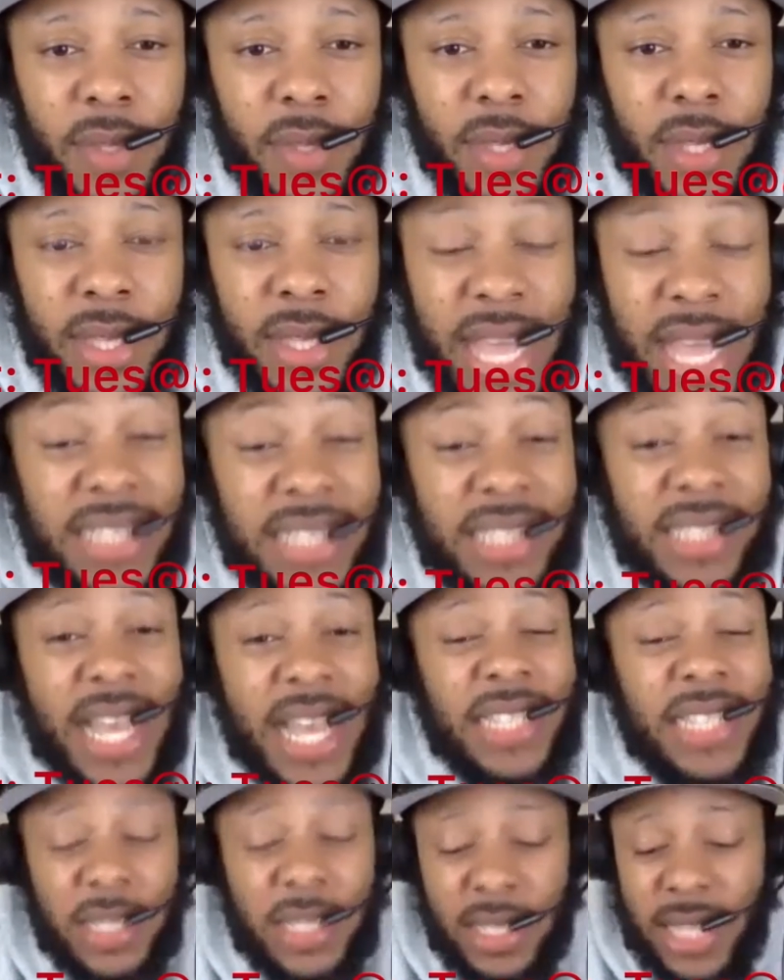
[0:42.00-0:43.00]

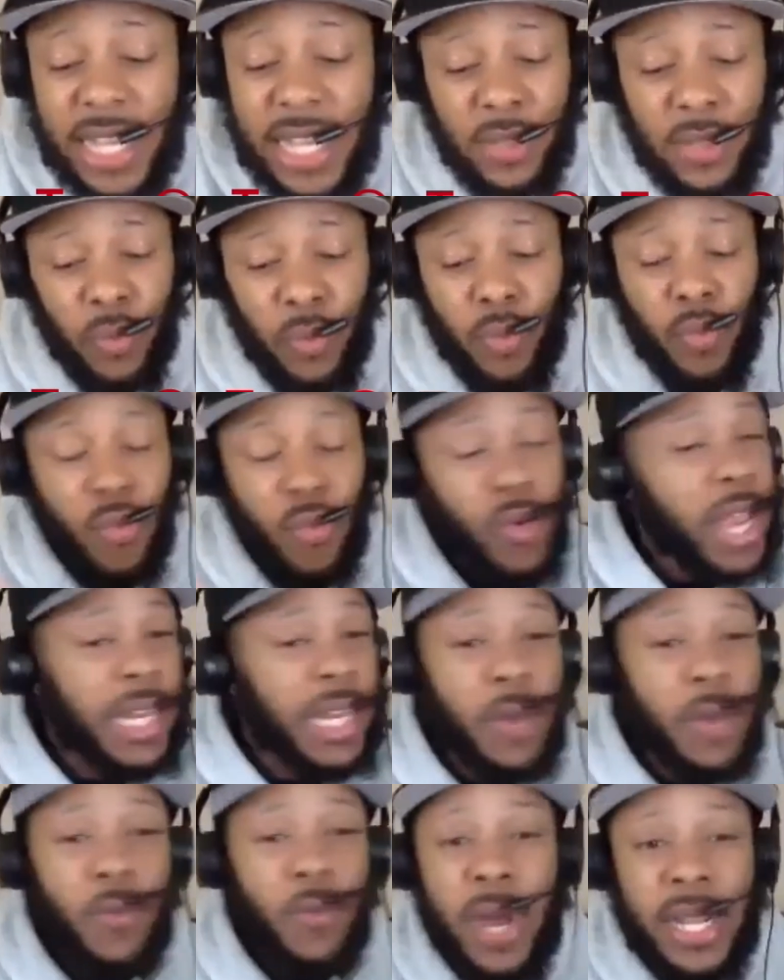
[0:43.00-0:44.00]
saying? That's
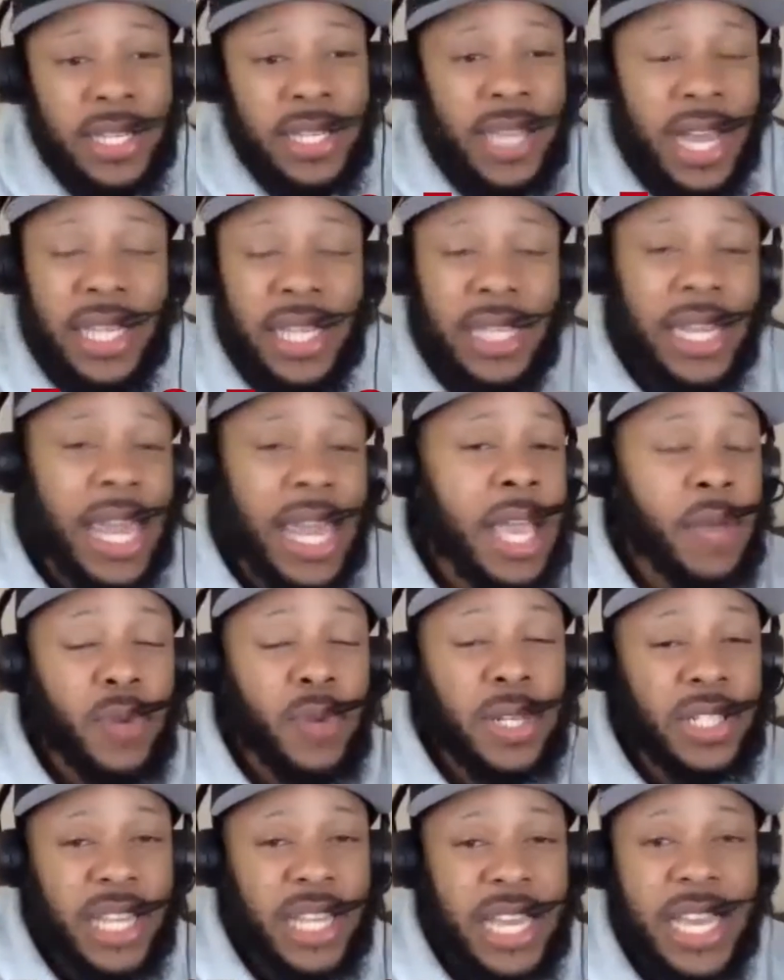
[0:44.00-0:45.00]
really what duck
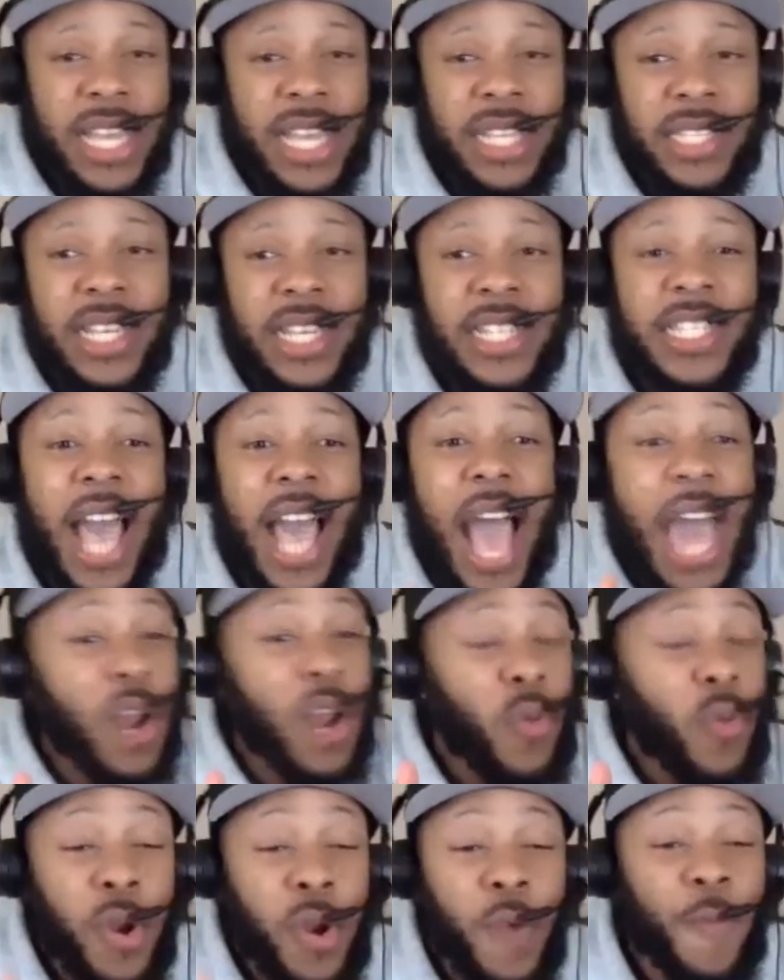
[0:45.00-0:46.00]
language is. It's I
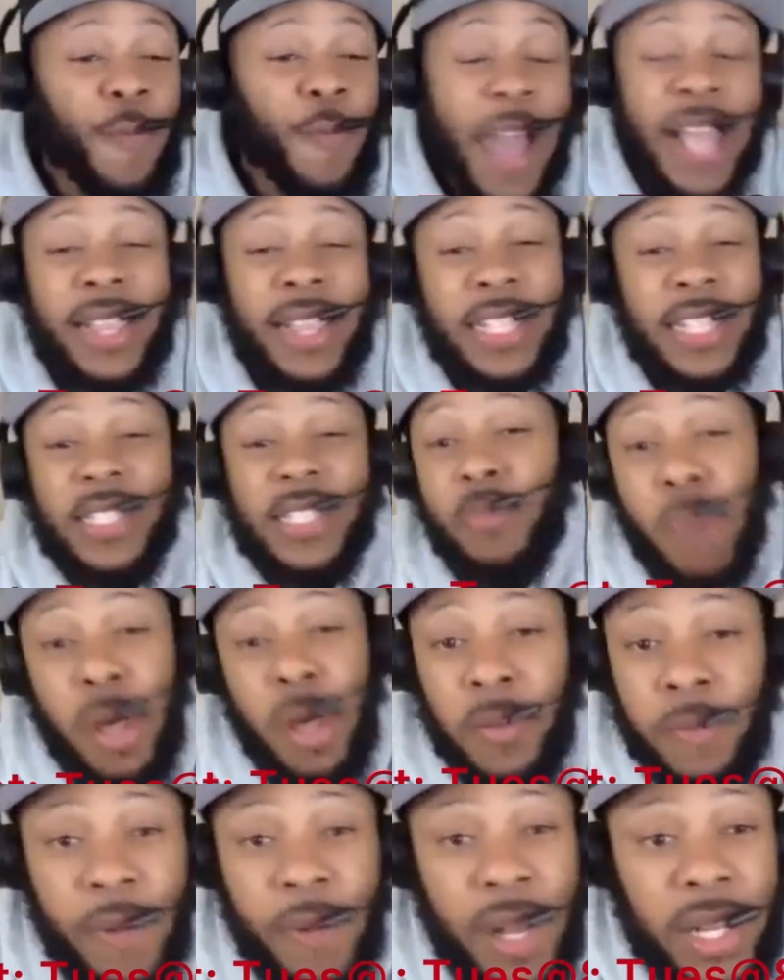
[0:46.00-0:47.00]
don't want to fight this
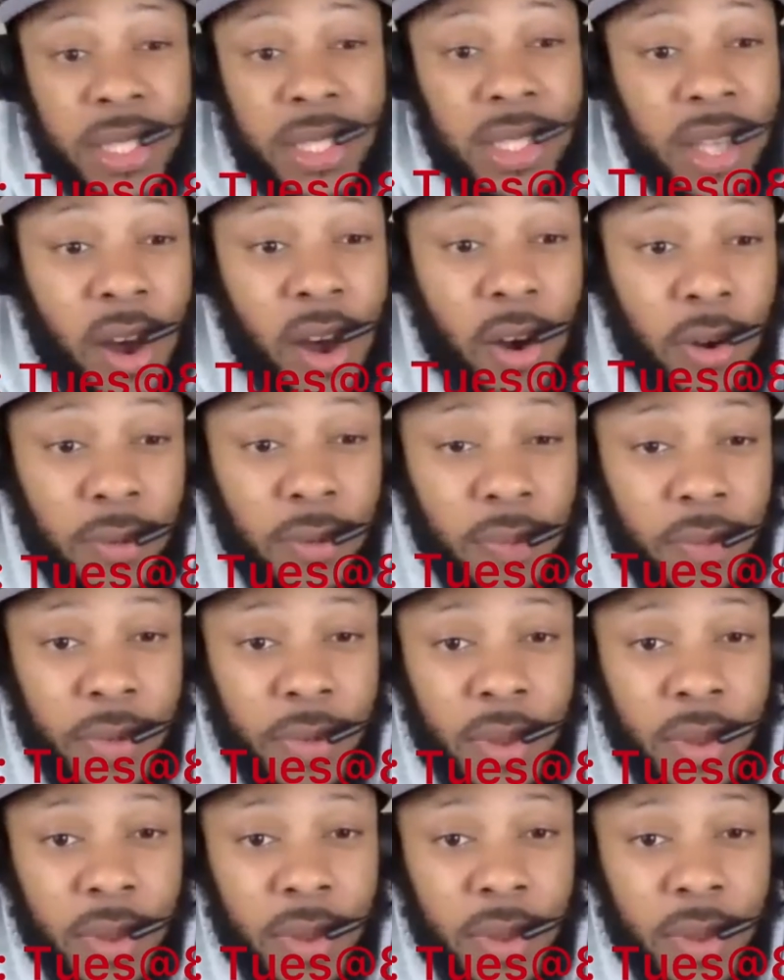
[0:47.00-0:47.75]
motherfucker talk.